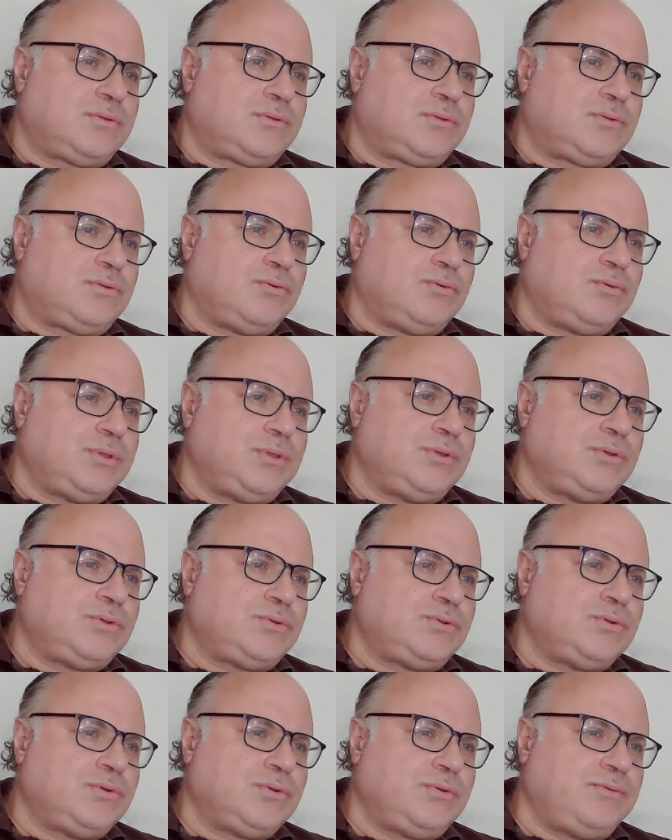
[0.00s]
to
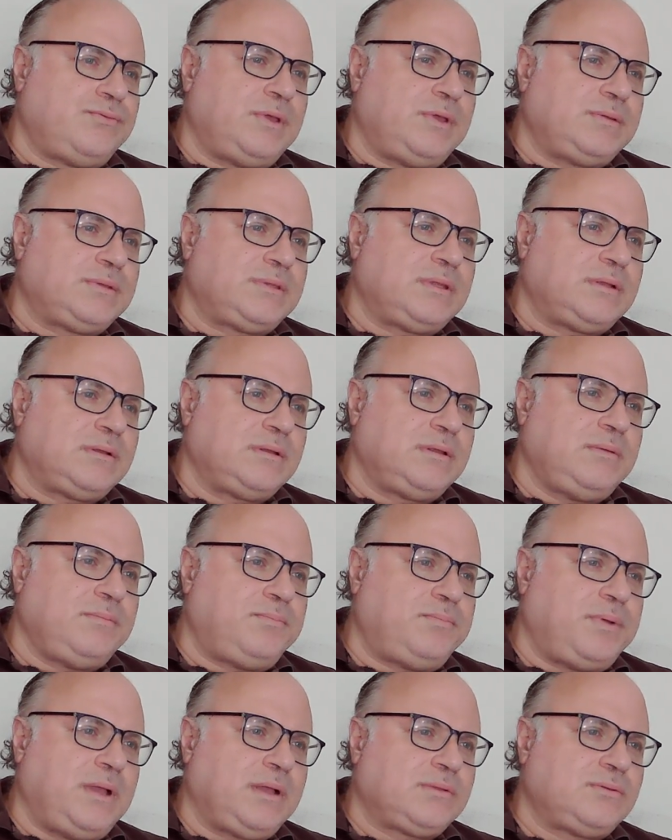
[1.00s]
reduce your environmental
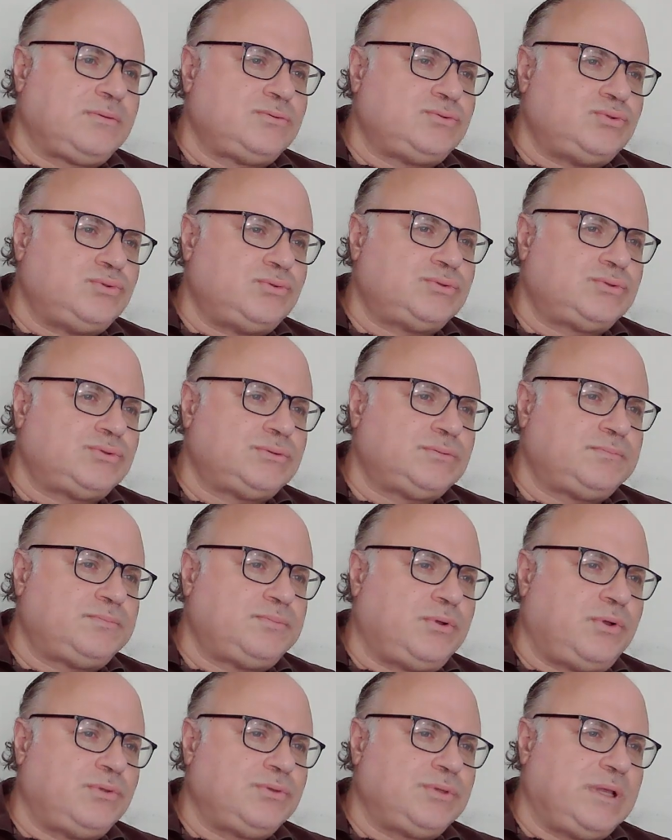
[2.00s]
impact, choose
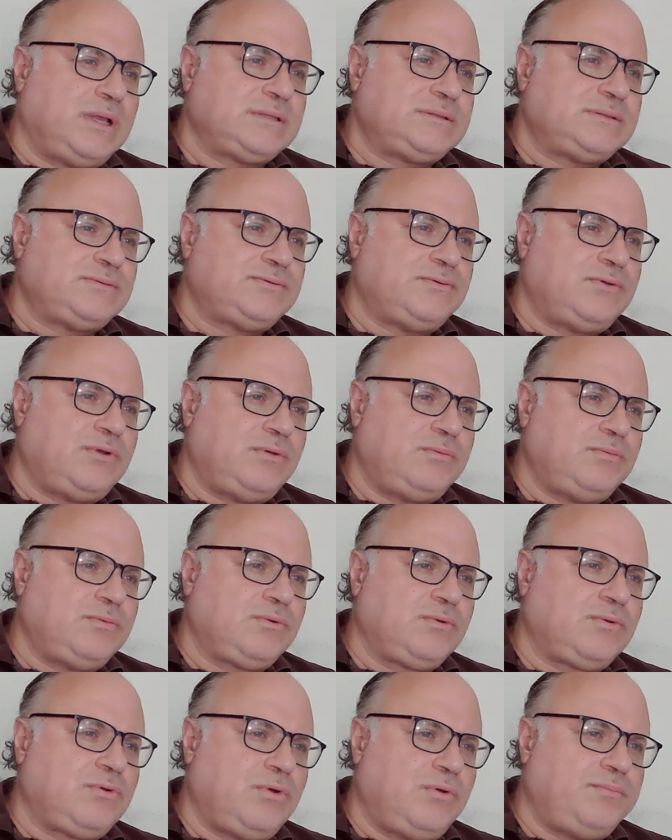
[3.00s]
products from
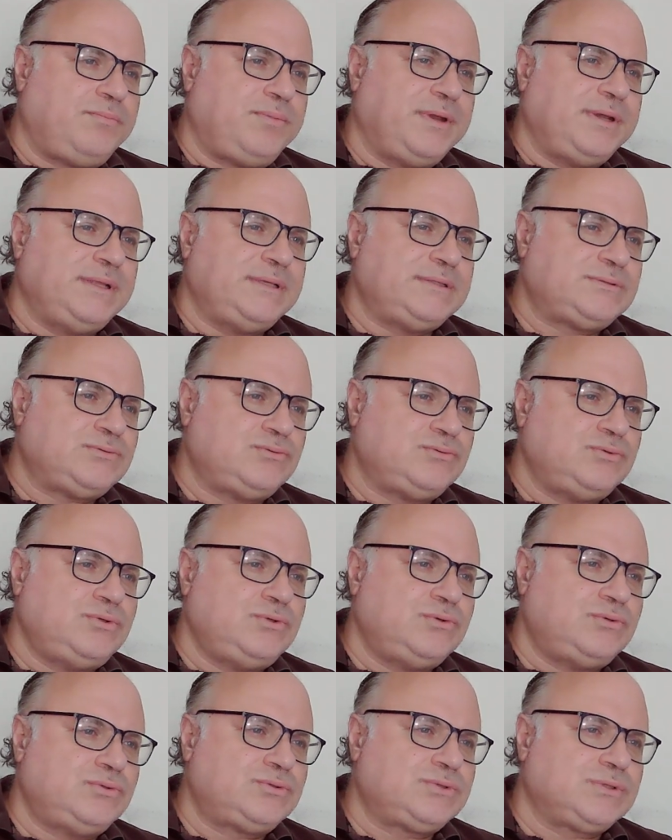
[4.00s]
companies who
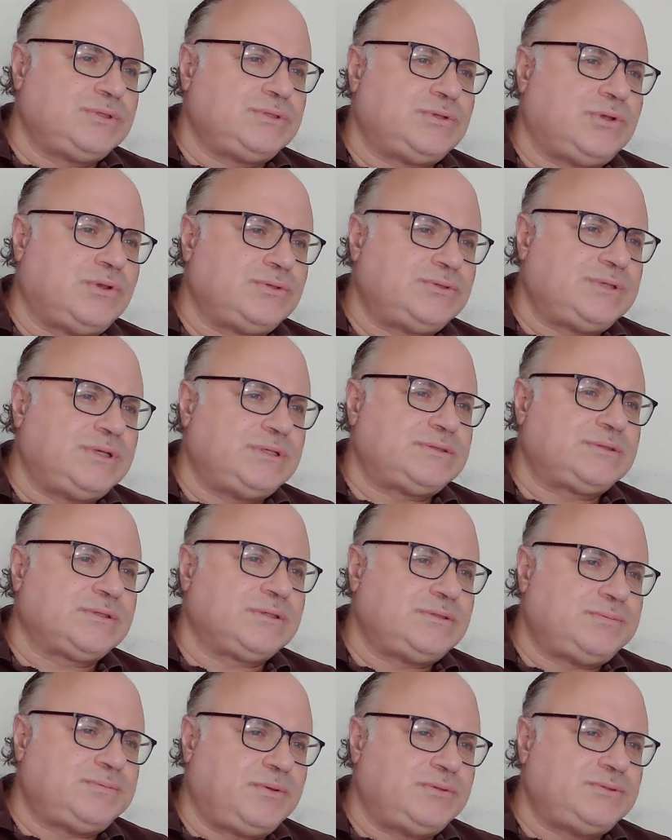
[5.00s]
use resources
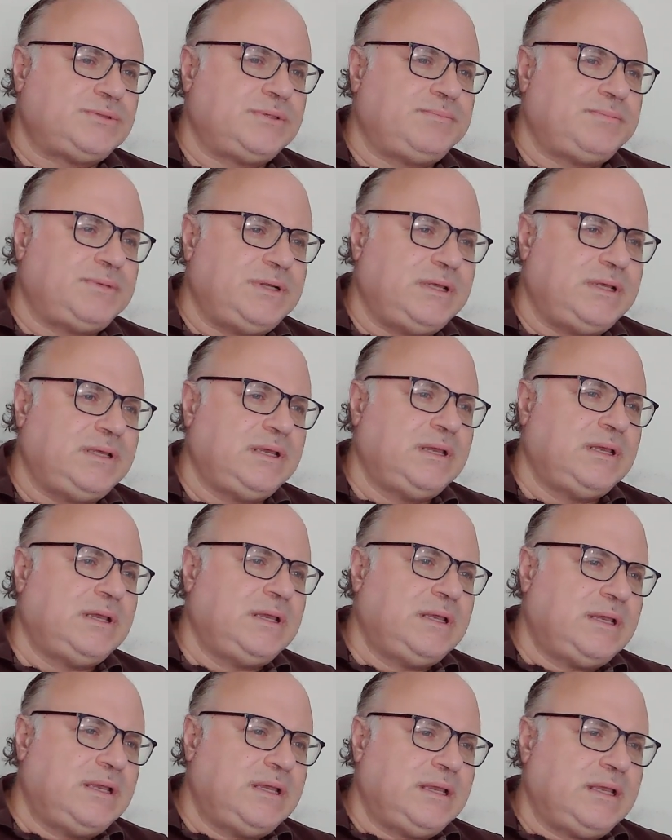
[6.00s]
responsibly
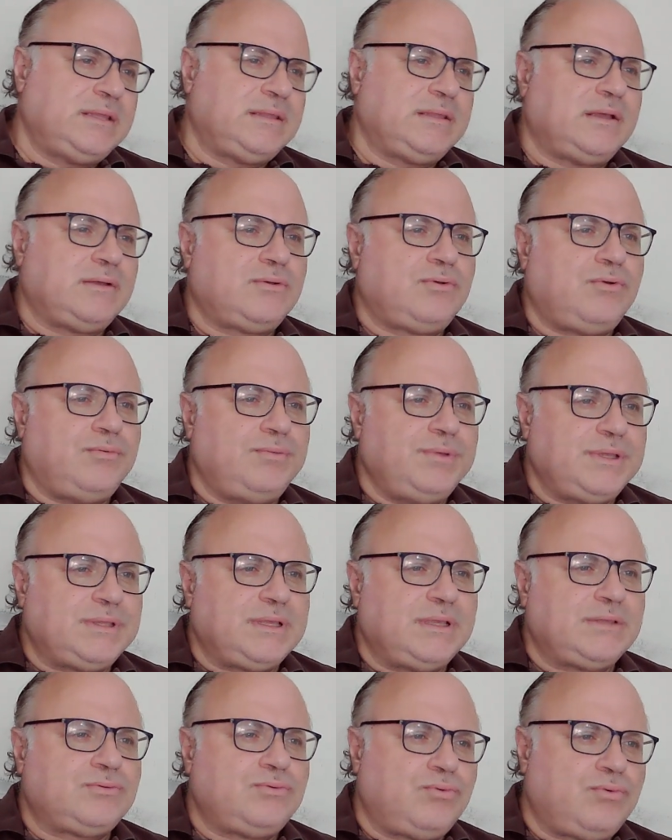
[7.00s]
and are
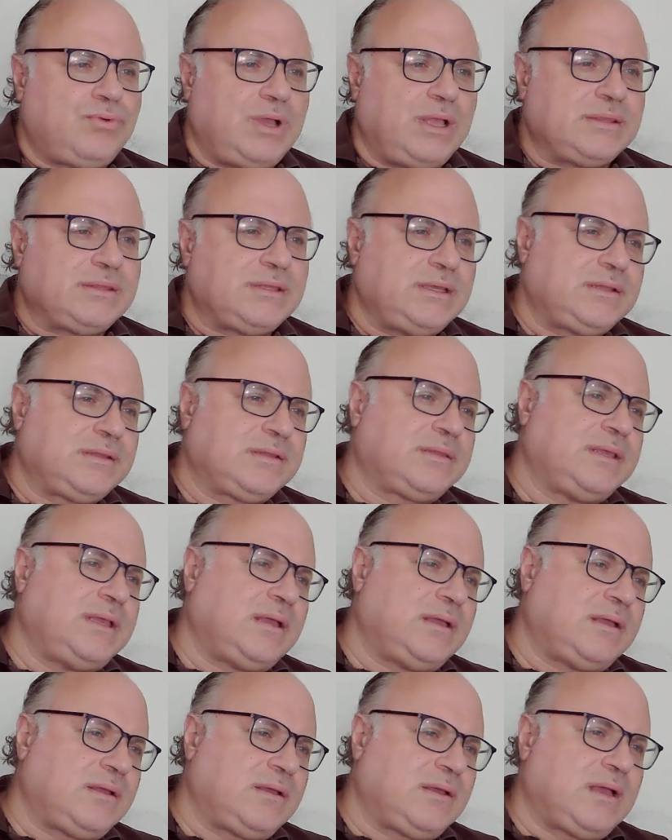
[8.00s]
committed to cutting
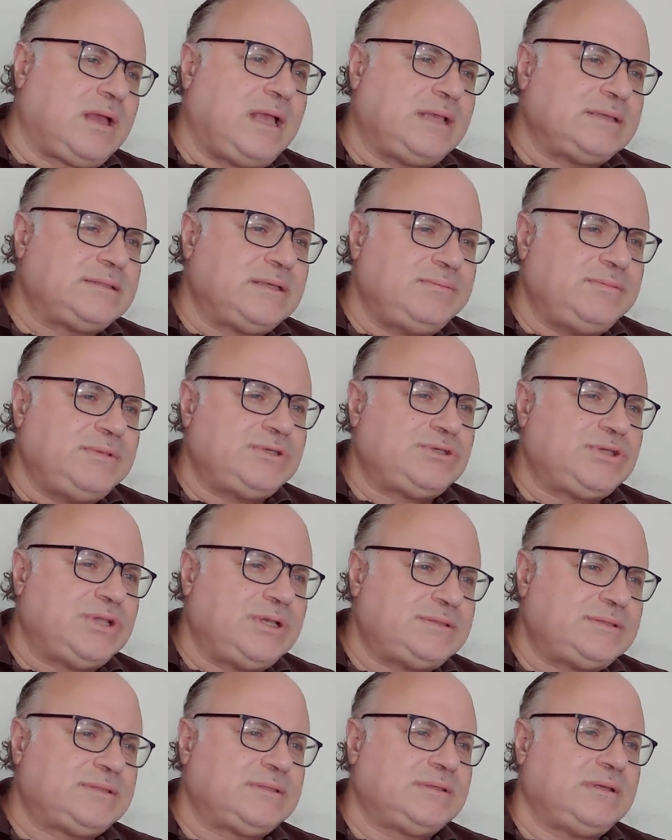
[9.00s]
their gas
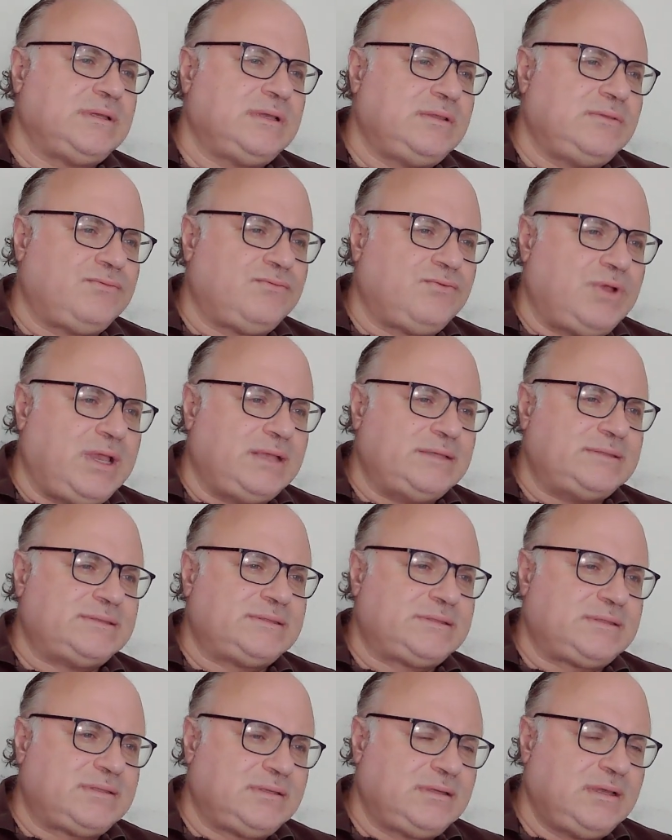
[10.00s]
emissions and
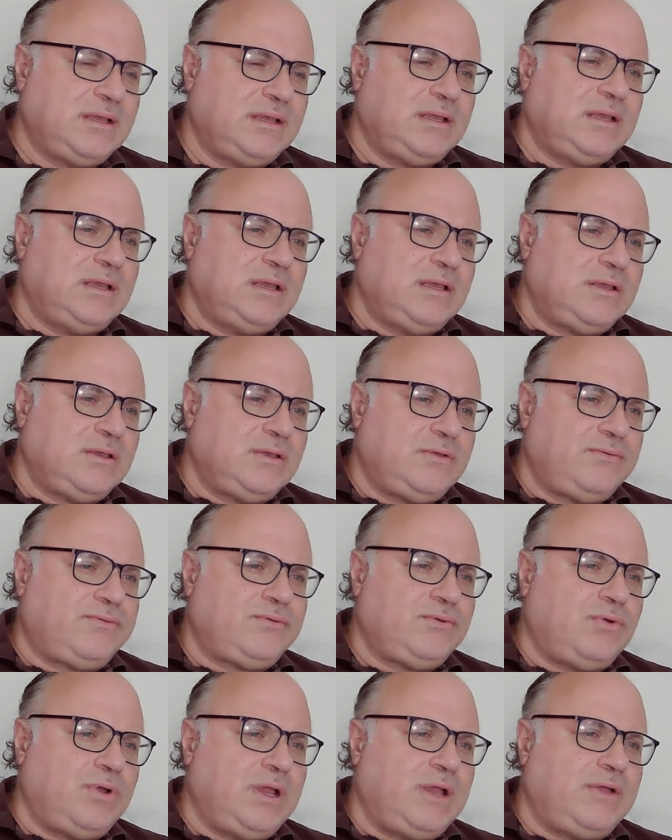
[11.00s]
waste. If
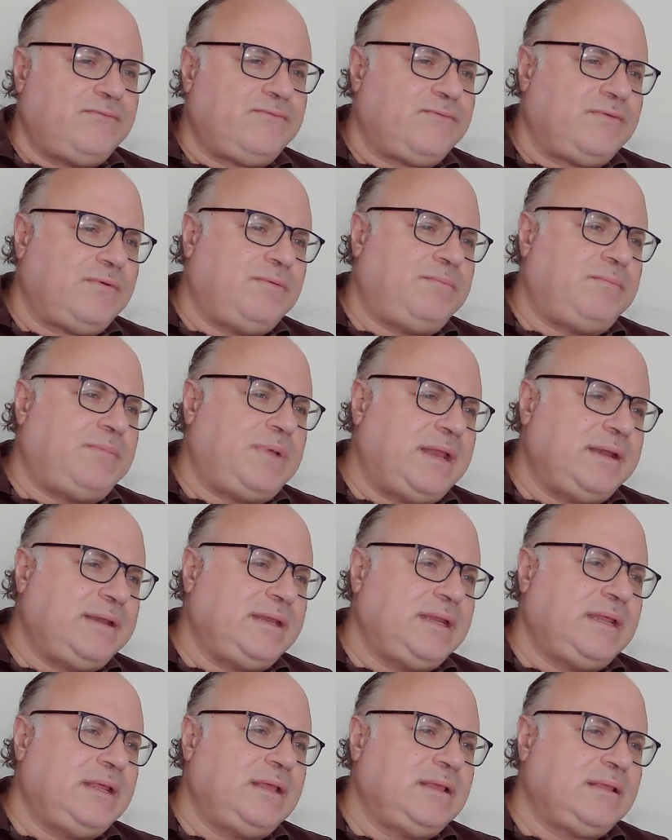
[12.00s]
you have
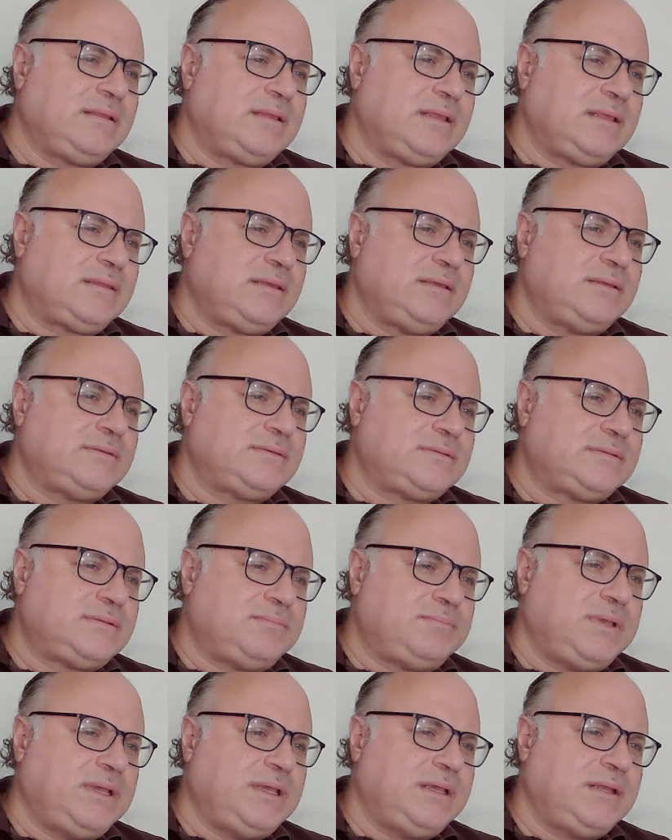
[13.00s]
money that is
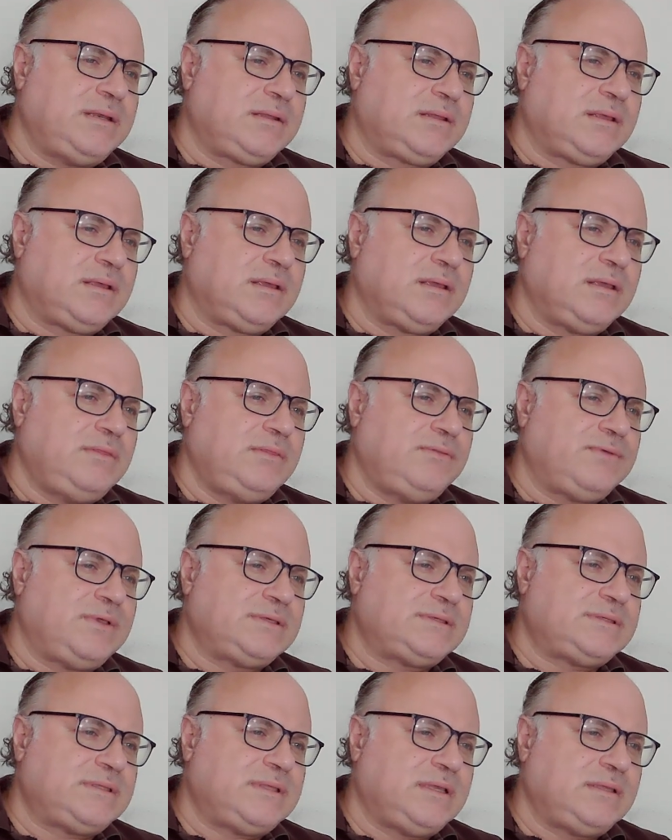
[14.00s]
being
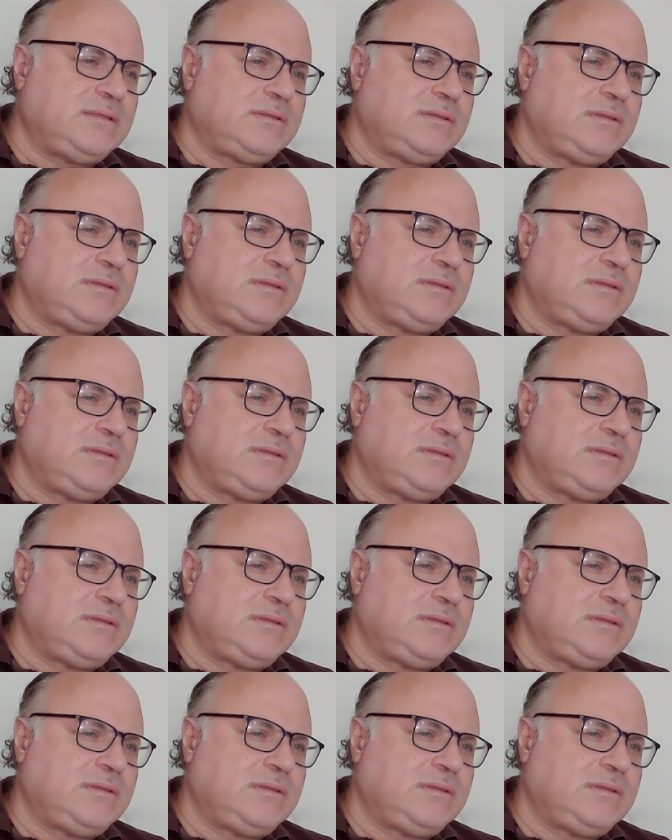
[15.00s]
invested